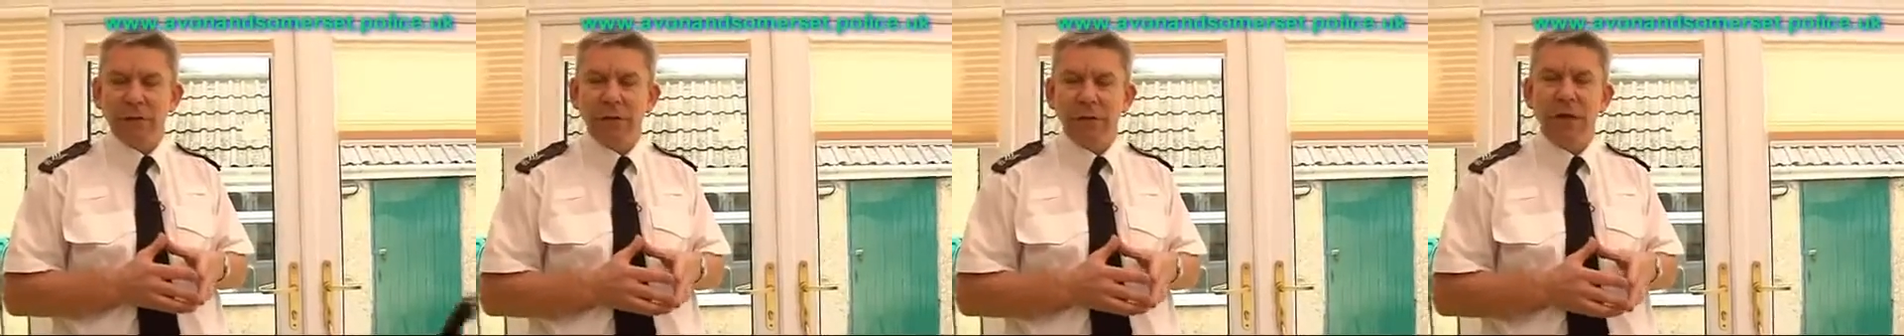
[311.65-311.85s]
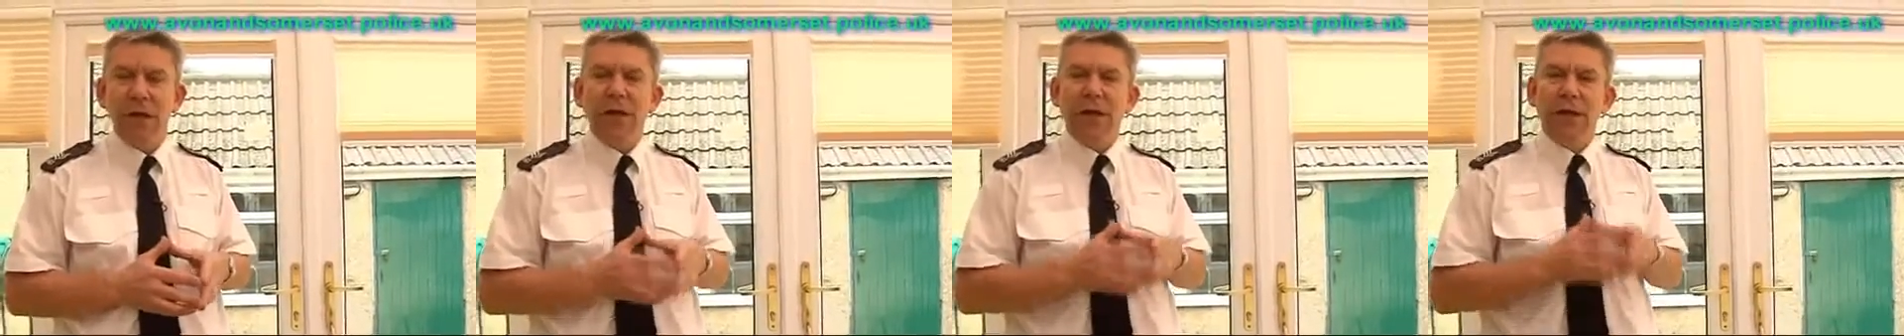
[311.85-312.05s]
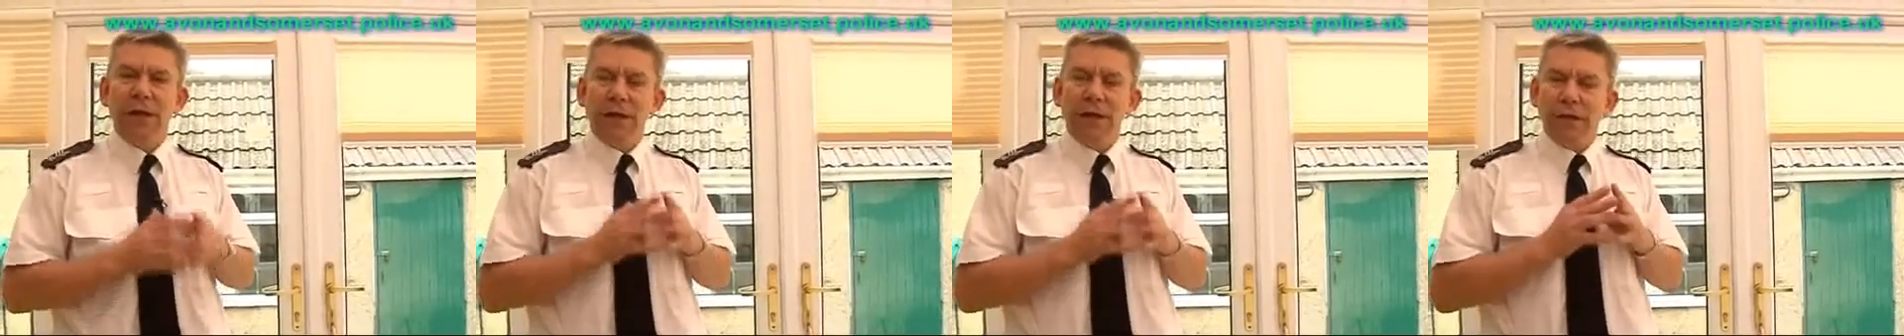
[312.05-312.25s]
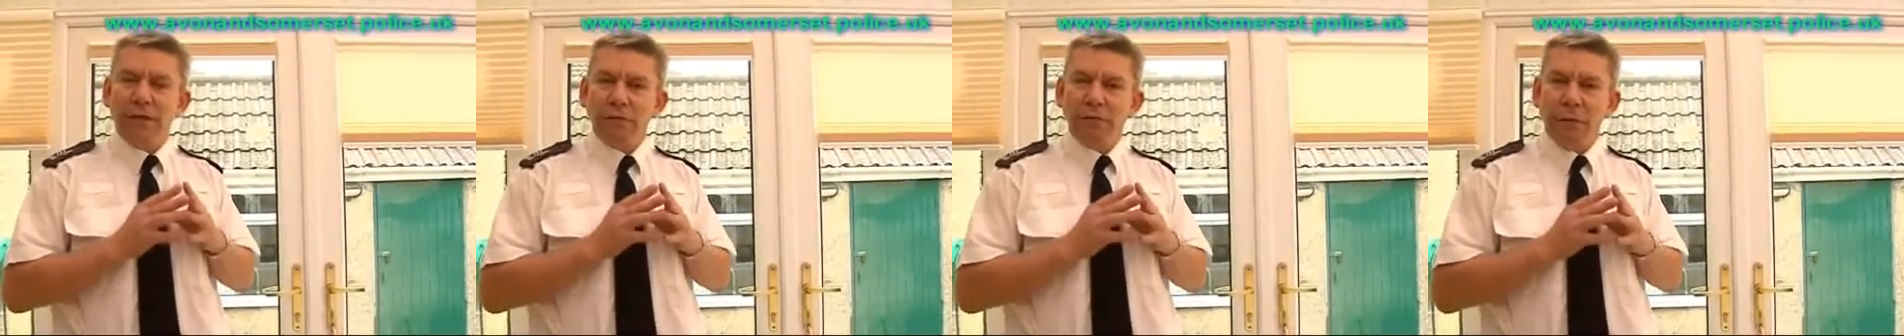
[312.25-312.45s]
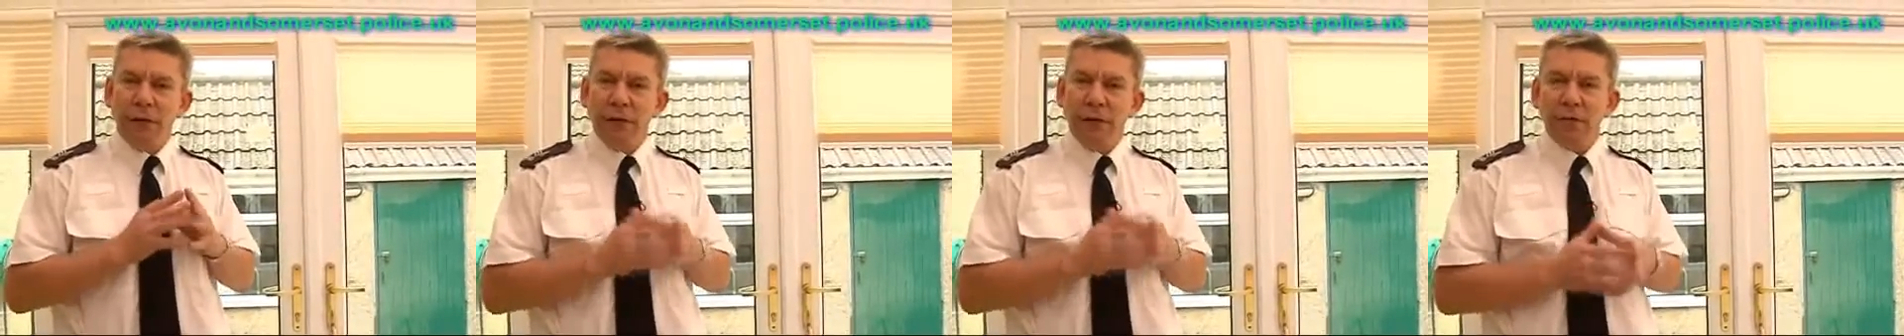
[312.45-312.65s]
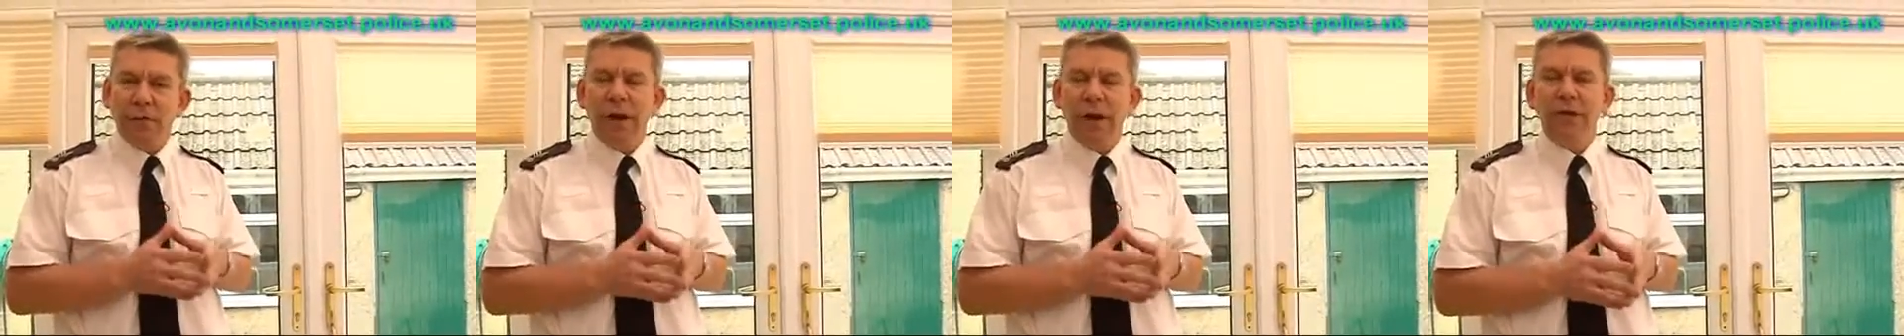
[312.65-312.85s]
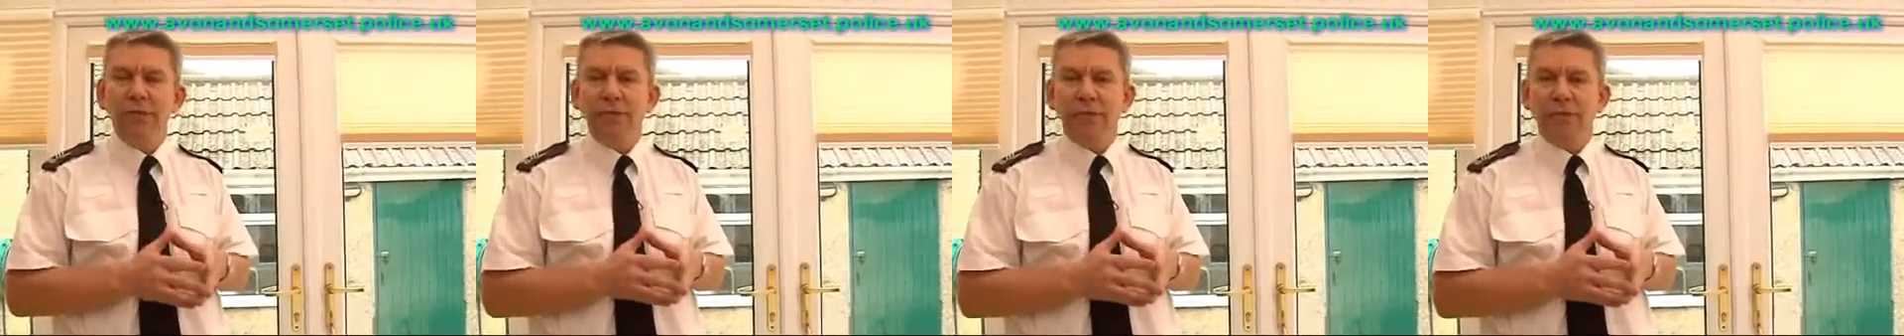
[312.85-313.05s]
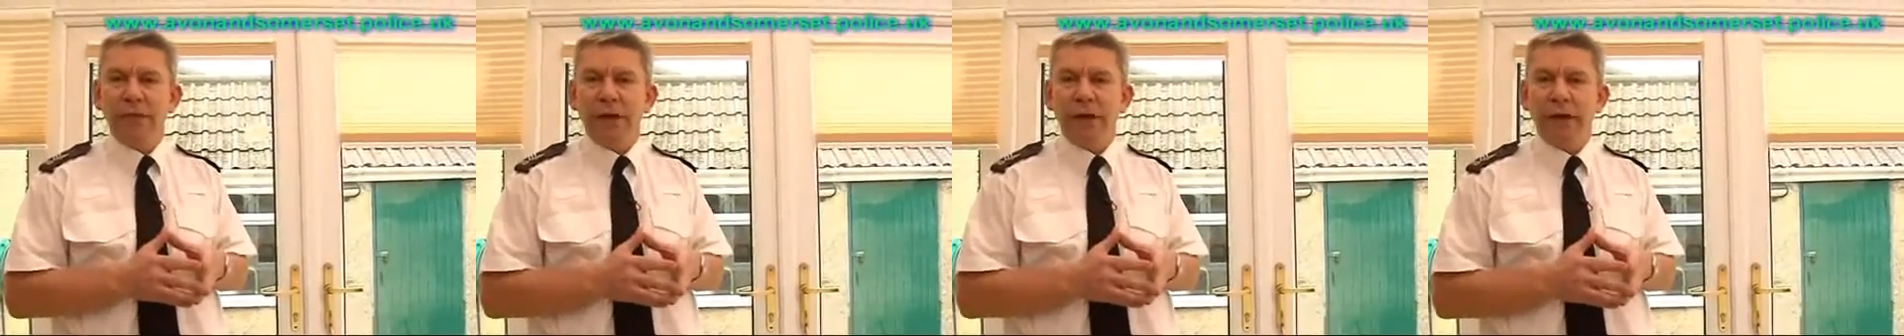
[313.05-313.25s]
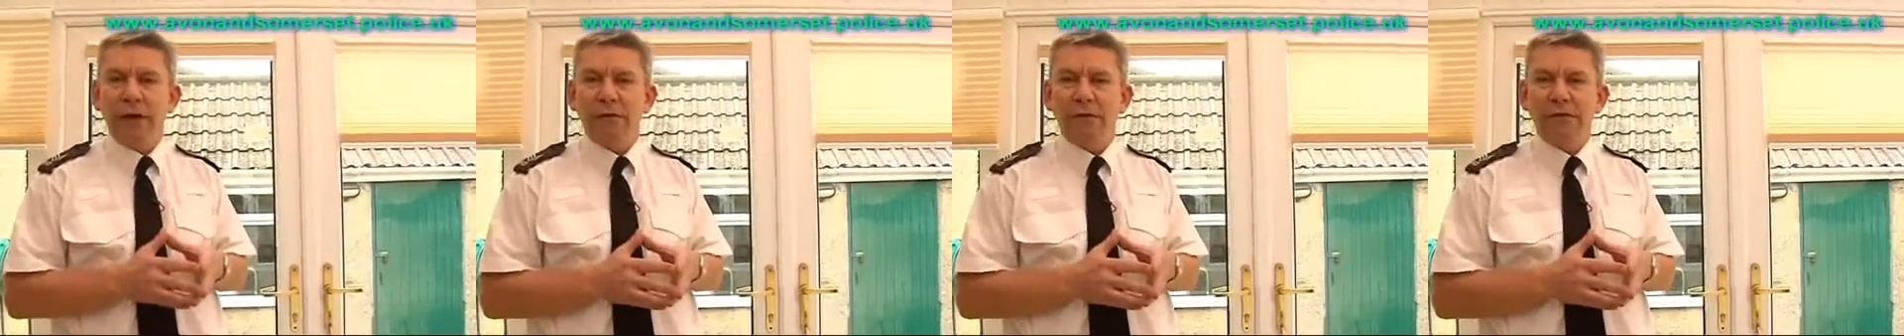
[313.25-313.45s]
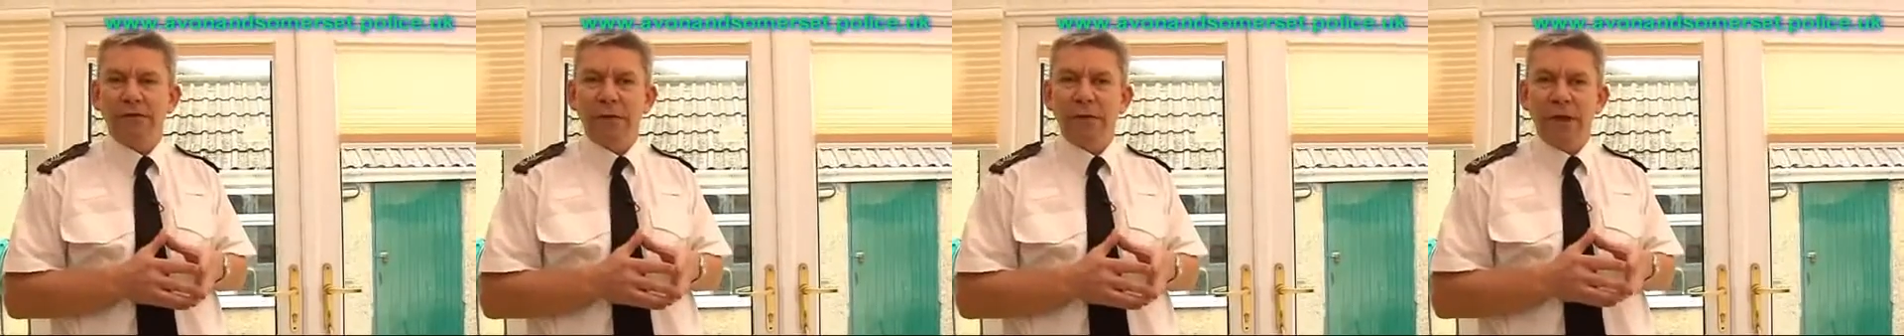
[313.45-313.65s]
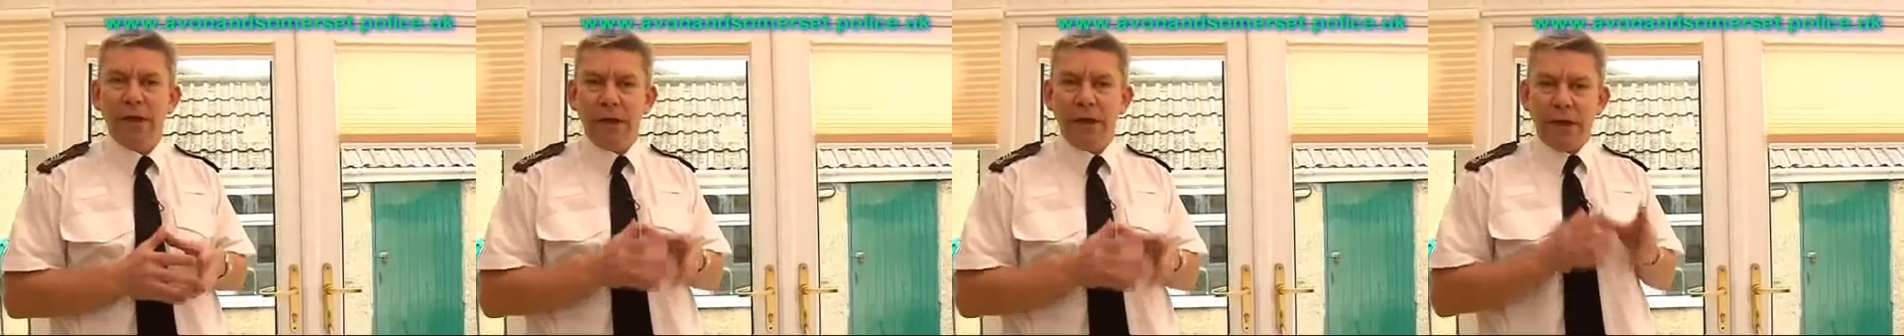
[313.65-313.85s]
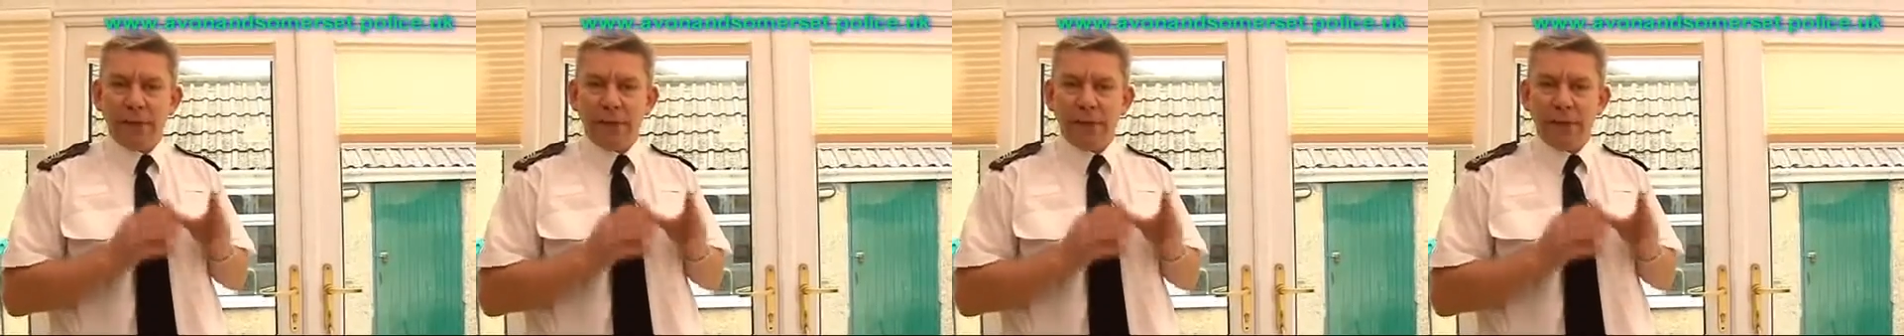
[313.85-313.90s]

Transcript: you is when you're out of the house,